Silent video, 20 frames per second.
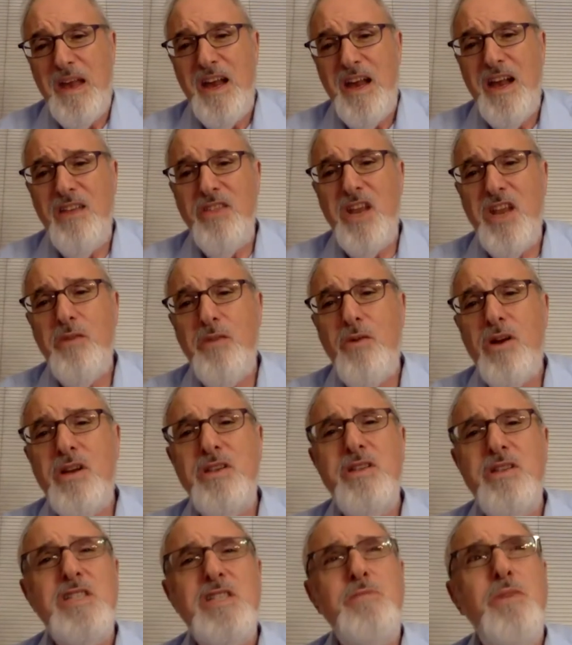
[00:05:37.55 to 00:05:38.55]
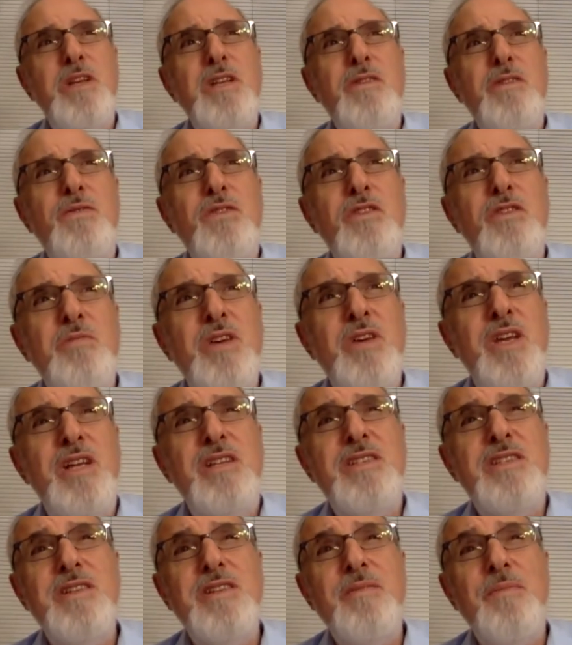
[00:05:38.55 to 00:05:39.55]
And then I want to just spend a few
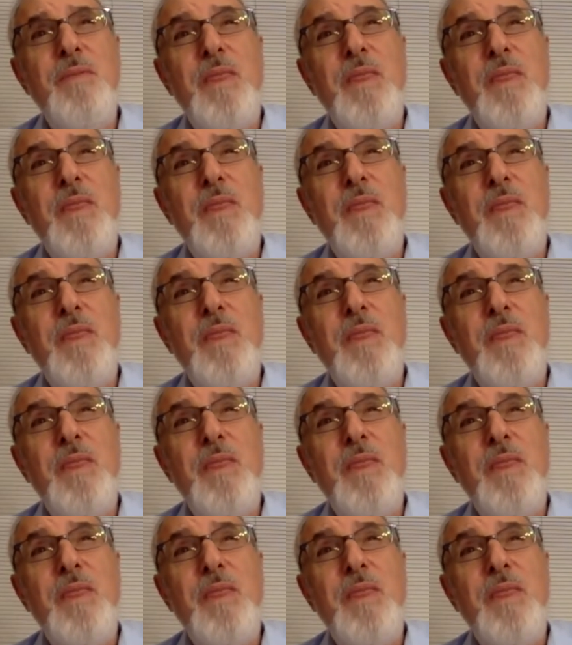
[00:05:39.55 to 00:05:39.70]
minutes